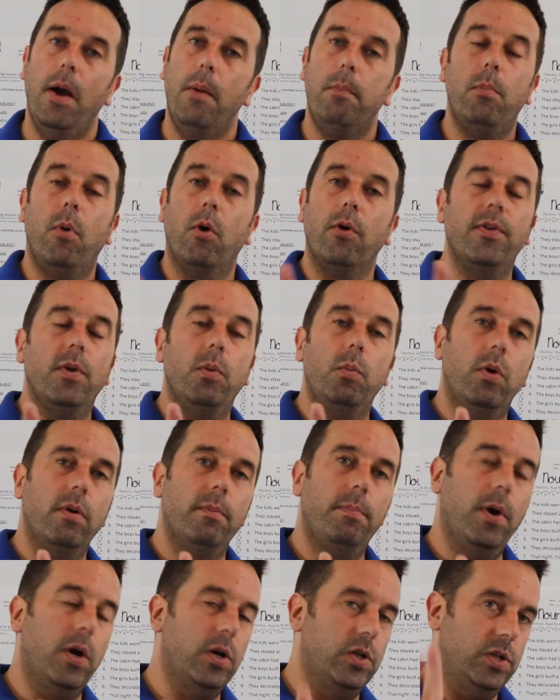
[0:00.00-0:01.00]
More than one
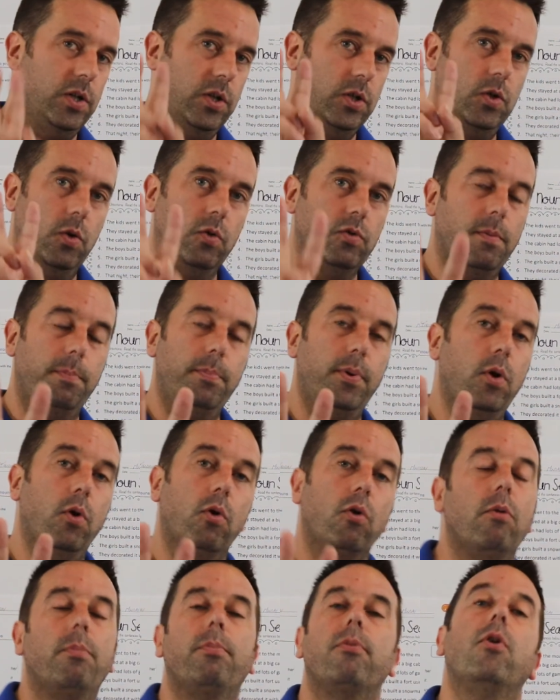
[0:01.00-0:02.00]
person, so it's a
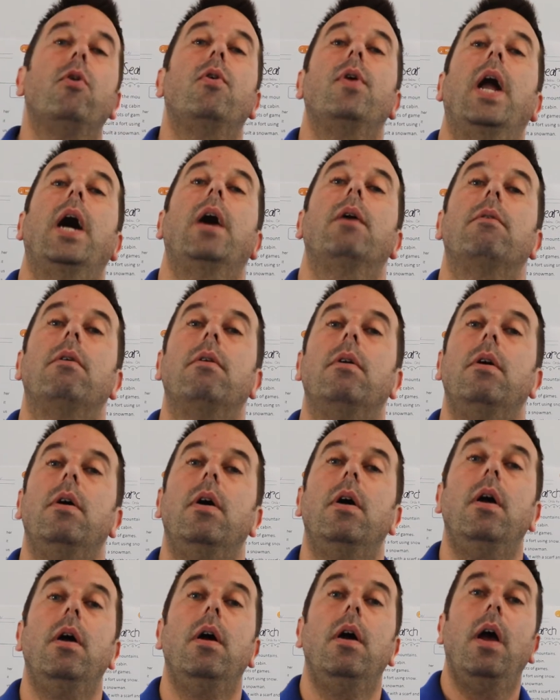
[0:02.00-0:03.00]
plural pronoun.
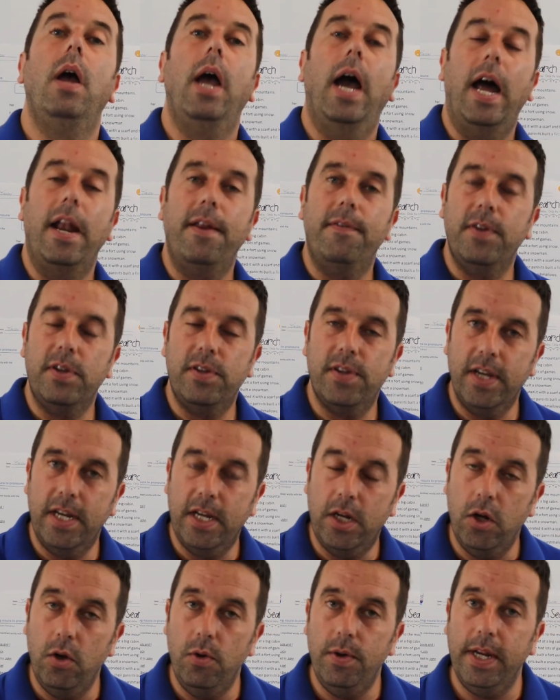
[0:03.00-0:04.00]
And if it's
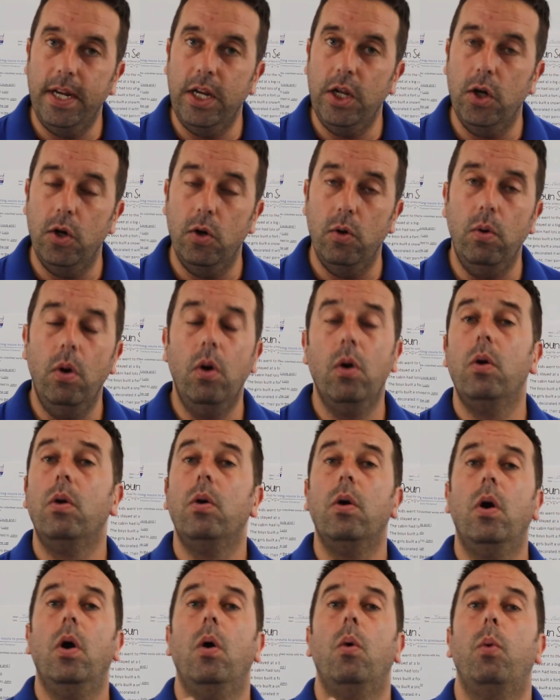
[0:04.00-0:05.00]
including you,
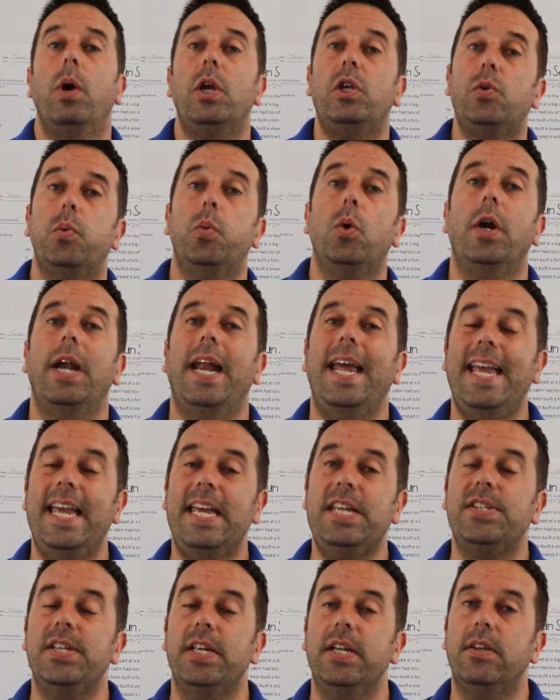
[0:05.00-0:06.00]
which one
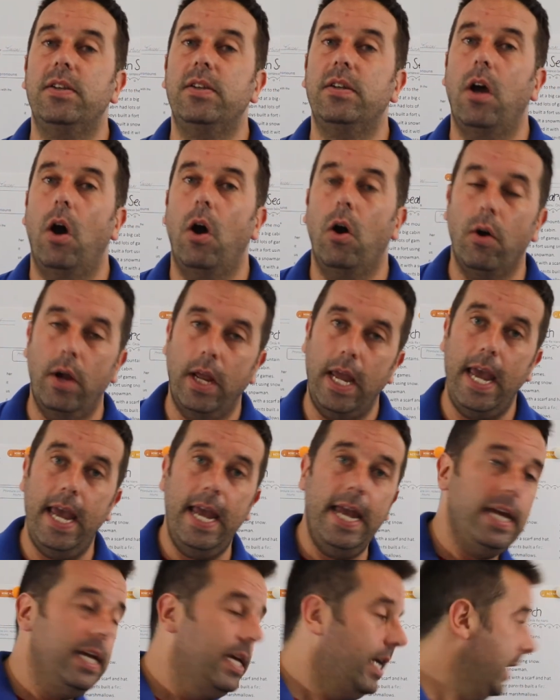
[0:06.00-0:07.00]
is it,
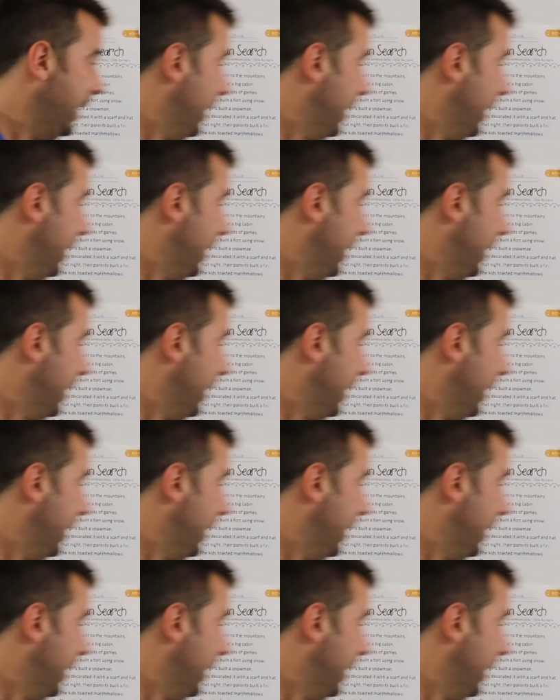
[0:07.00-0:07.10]
okay?